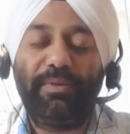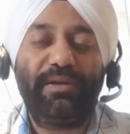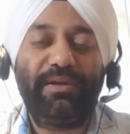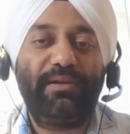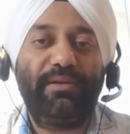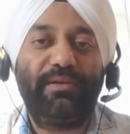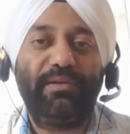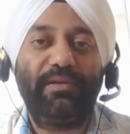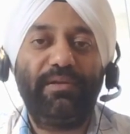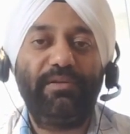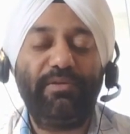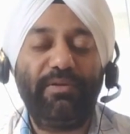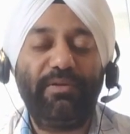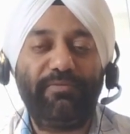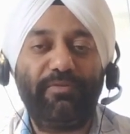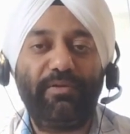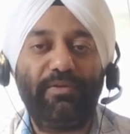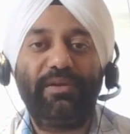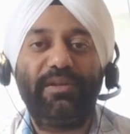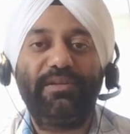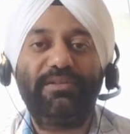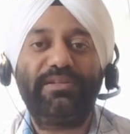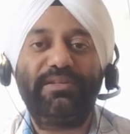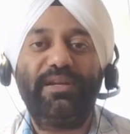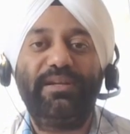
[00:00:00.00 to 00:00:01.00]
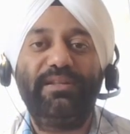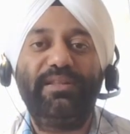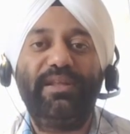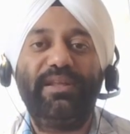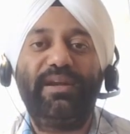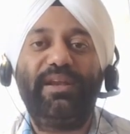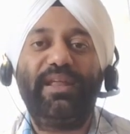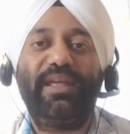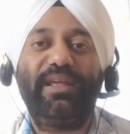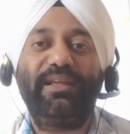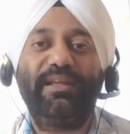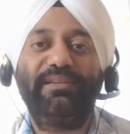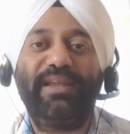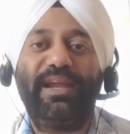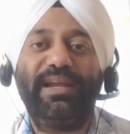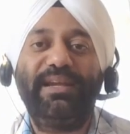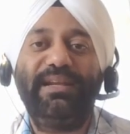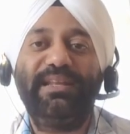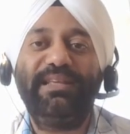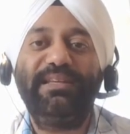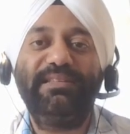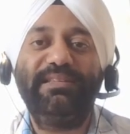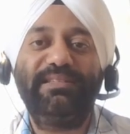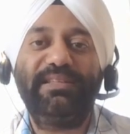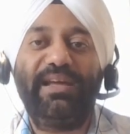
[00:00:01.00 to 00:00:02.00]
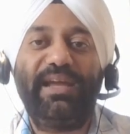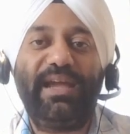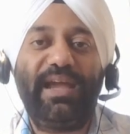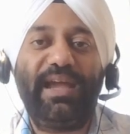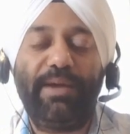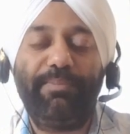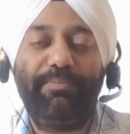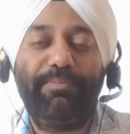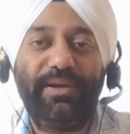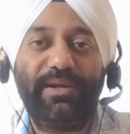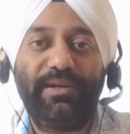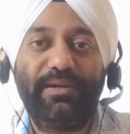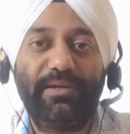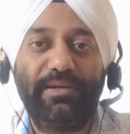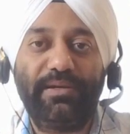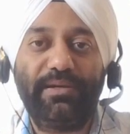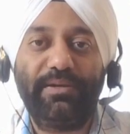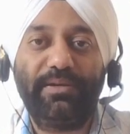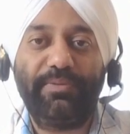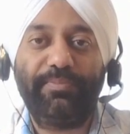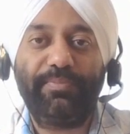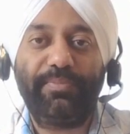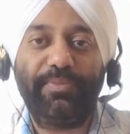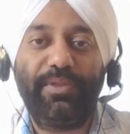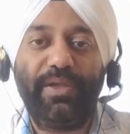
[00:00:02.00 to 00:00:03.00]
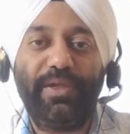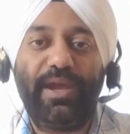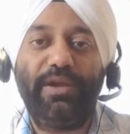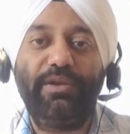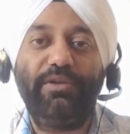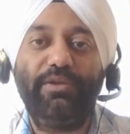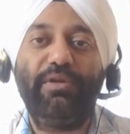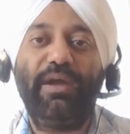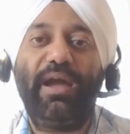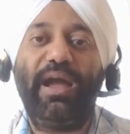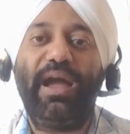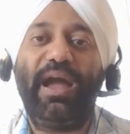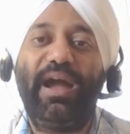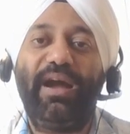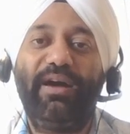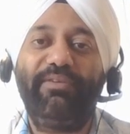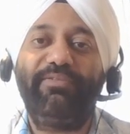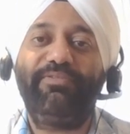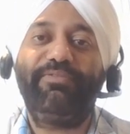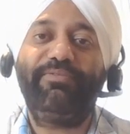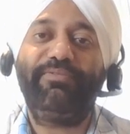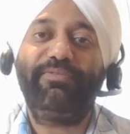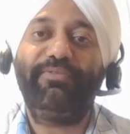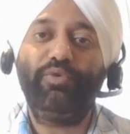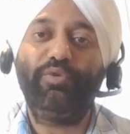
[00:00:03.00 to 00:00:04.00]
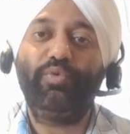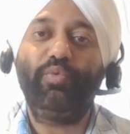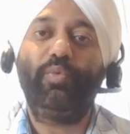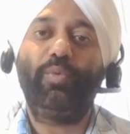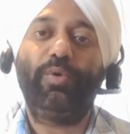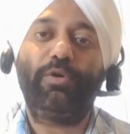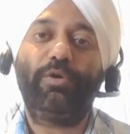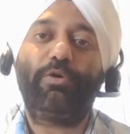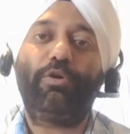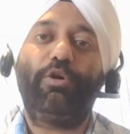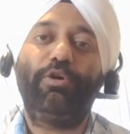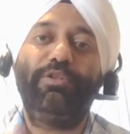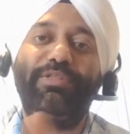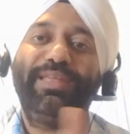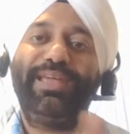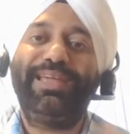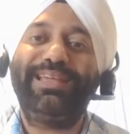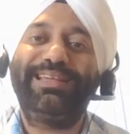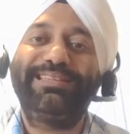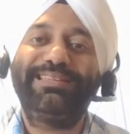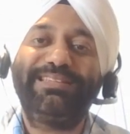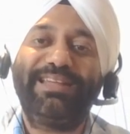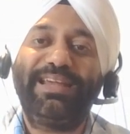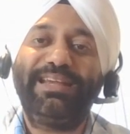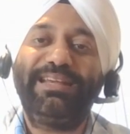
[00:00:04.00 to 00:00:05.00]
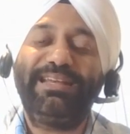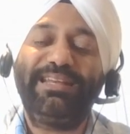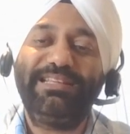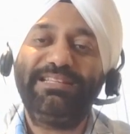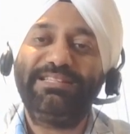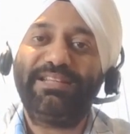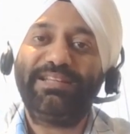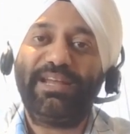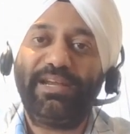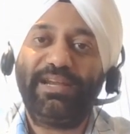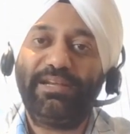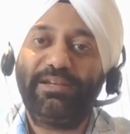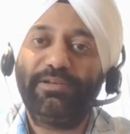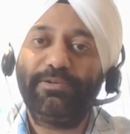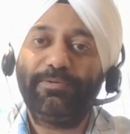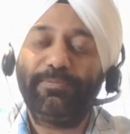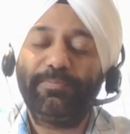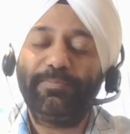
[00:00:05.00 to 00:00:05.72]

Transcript: But you have to understand that anxiety is a habit and you have to work on the anxiety side.